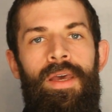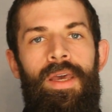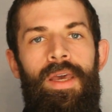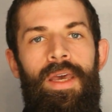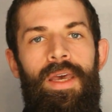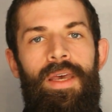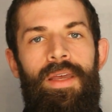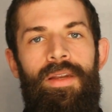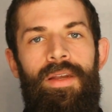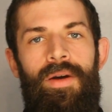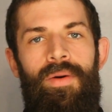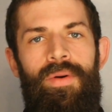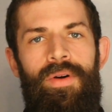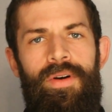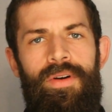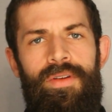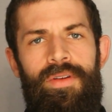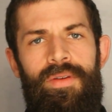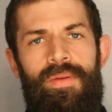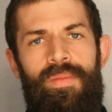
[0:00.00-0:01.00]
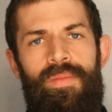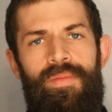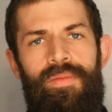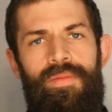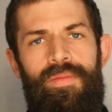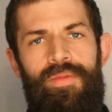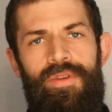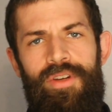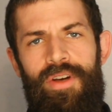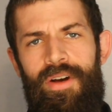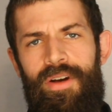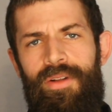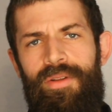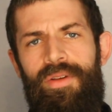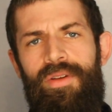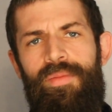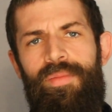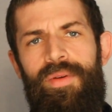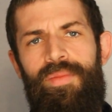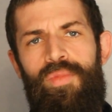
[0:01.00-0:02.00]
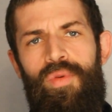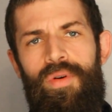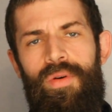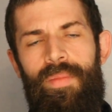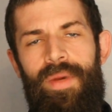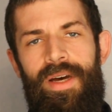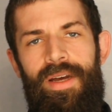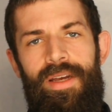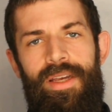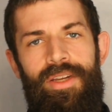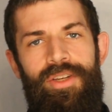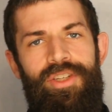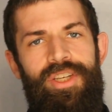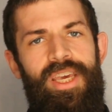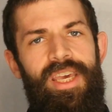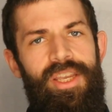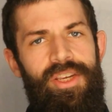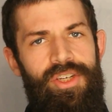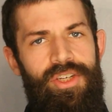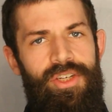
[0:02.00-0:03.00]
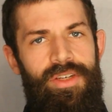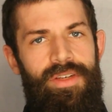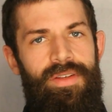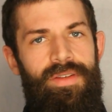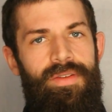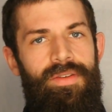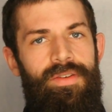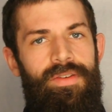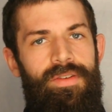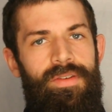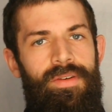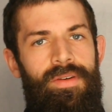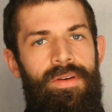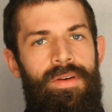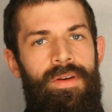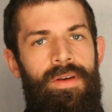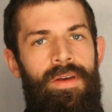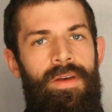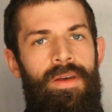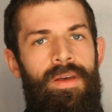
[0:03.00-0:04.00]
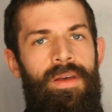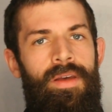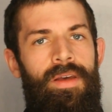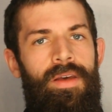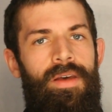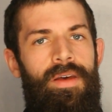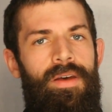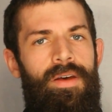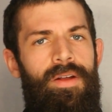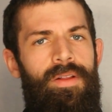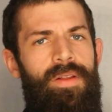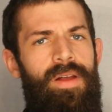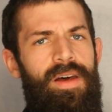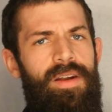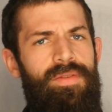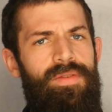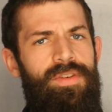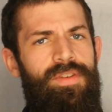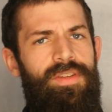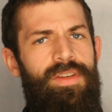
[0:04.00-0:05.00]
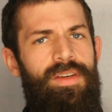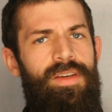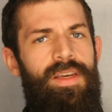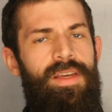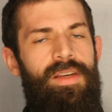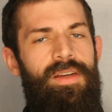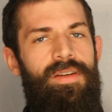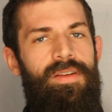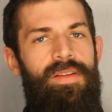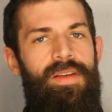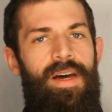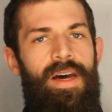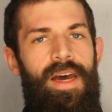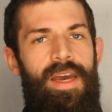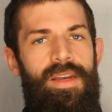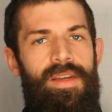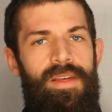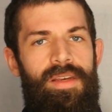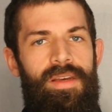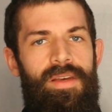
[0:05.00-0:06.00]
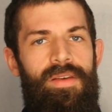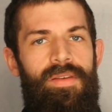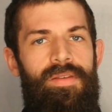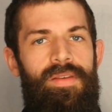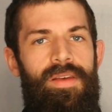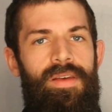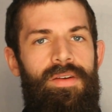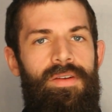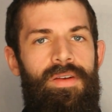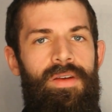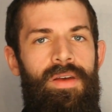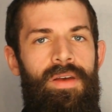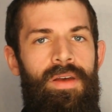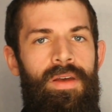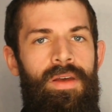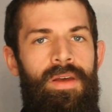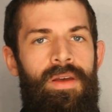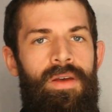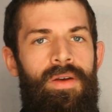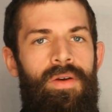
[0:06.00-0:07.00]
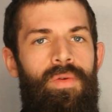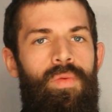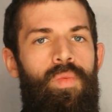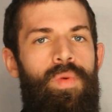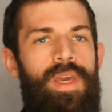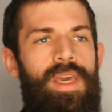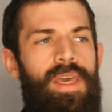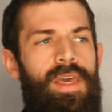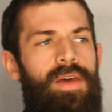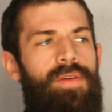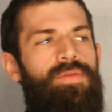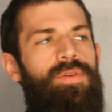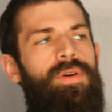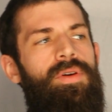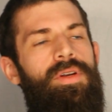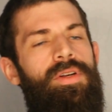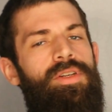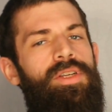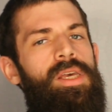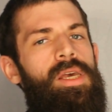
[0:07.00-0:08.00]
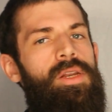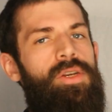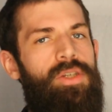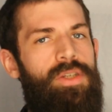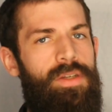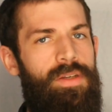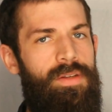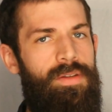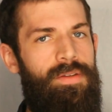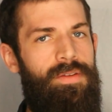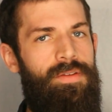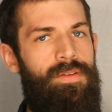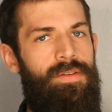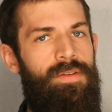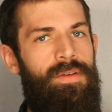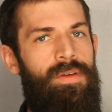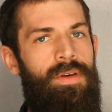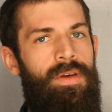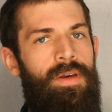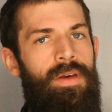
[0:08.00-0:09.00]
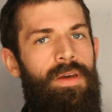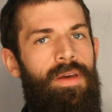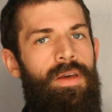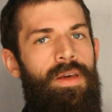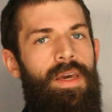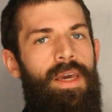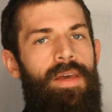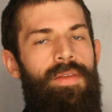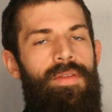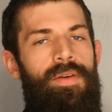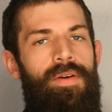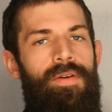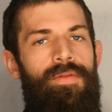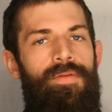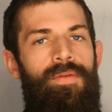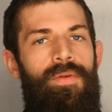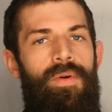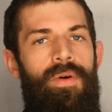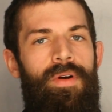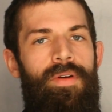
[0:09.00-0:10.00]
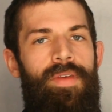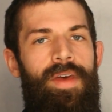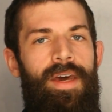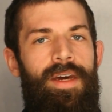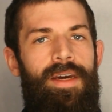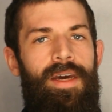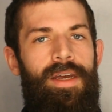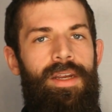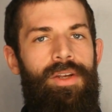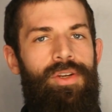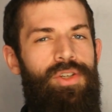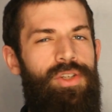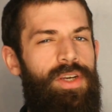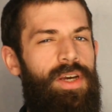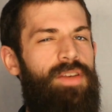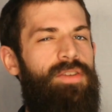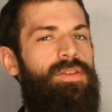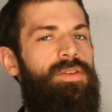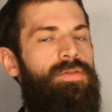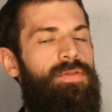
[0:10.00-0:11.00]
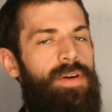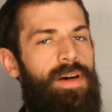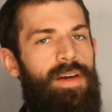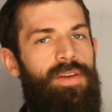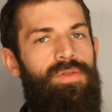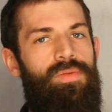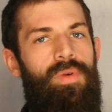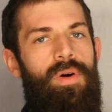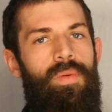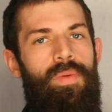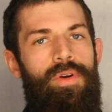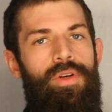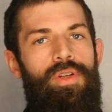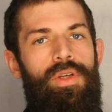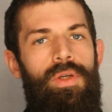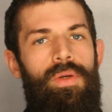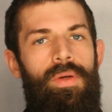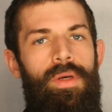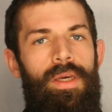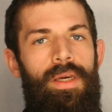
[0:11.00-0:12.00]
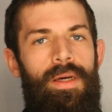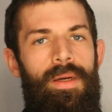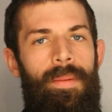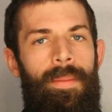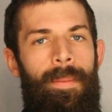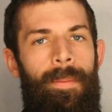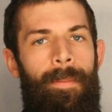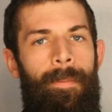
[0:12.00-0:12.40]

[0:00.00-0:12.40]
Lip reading: And I wanted to talk a little bit more about intentions. A lot of us can get into the idea that we have good intentions and therefore that kind of justifies what we're doing.